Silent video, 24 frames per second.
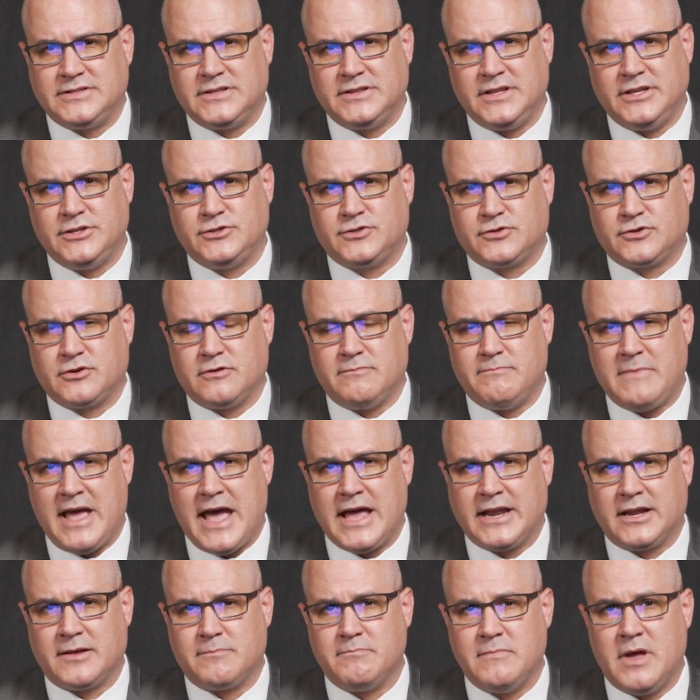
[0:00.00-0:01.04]
and these
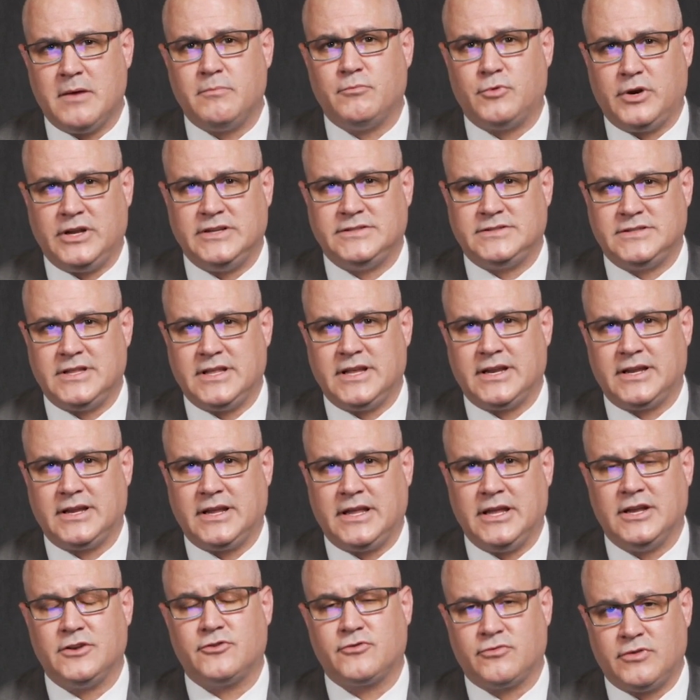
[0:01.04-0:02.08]
traumatic memories that
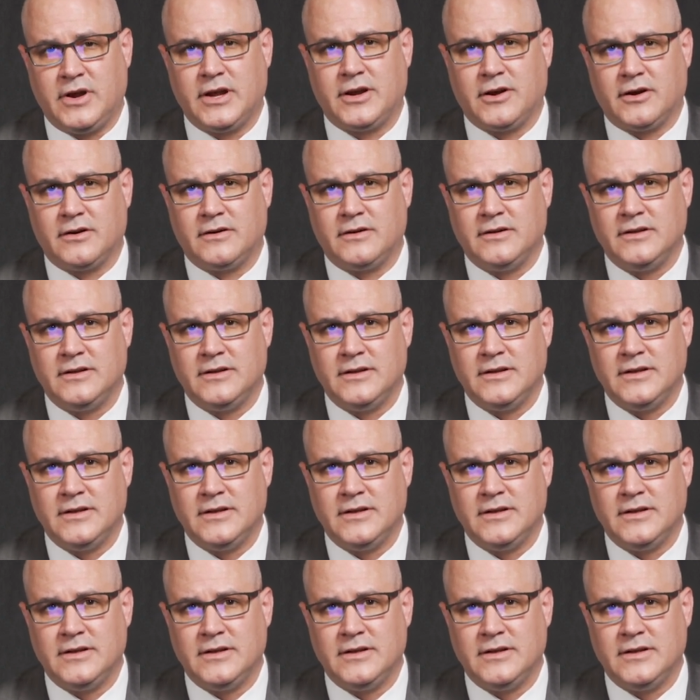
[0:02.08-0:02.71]
get triggered.